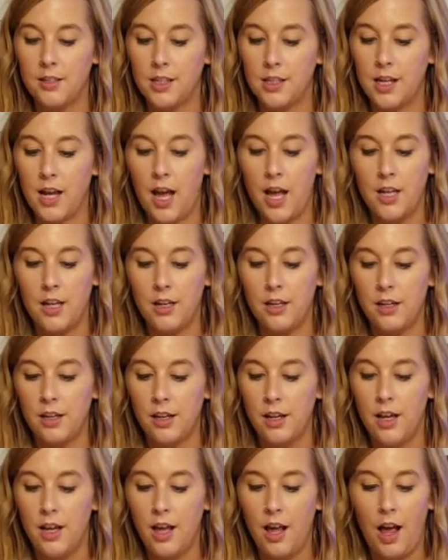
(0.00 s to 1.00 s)
Like, I
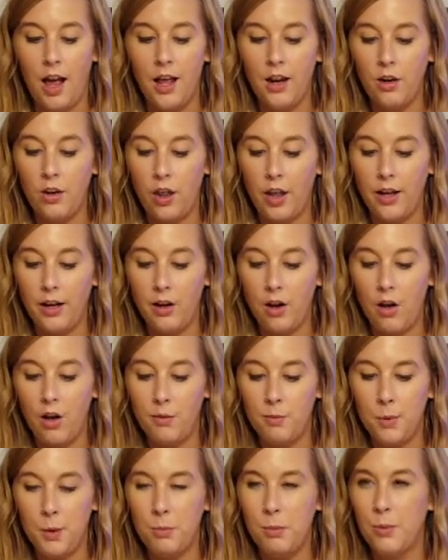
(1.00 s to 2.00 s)
don't like
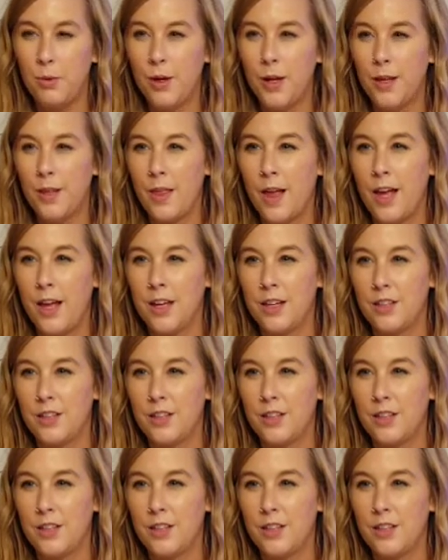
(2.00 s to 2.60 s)
calling people like that.